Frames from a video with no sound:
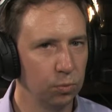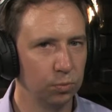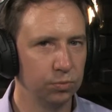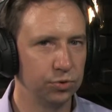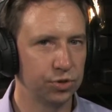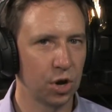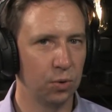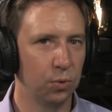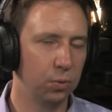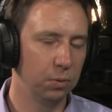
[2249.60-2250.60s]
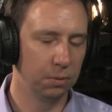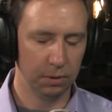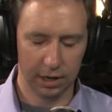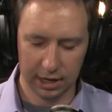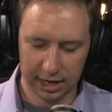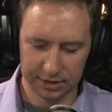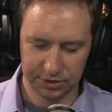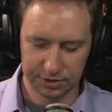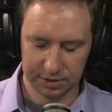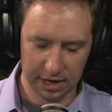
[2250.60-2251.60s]
So
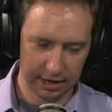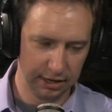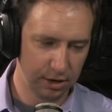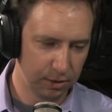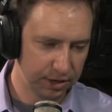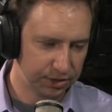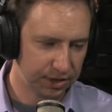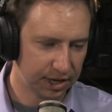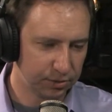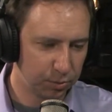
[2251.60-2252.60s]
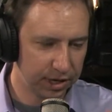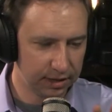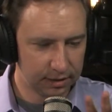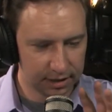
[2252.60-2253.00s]
as we